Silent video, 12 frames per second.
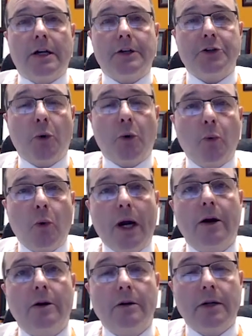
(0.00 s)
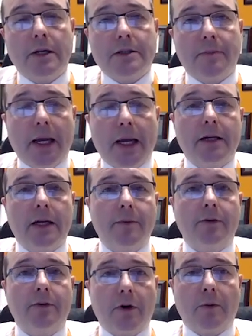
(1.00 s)
So where is the pain
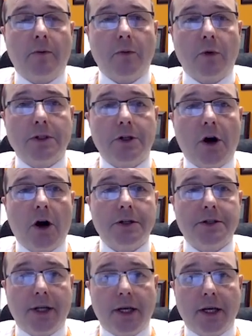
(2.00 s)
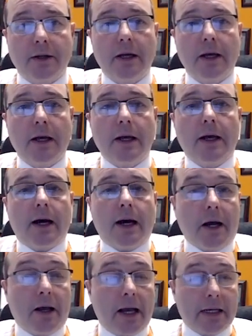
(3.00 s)
coming from? What's causing it?
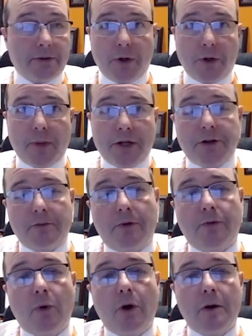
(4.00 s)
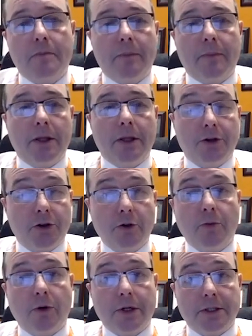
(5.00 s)
As we've mentioned before, it may be the
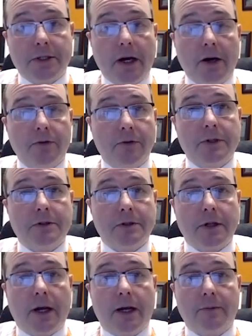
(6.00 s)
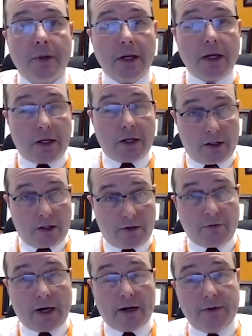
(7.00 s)
tumor itself is
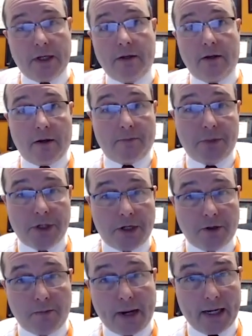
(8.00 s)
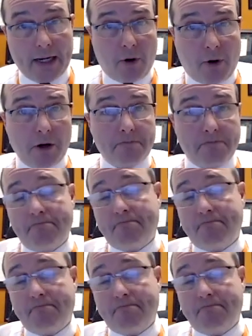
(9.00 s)
involving a particular body part,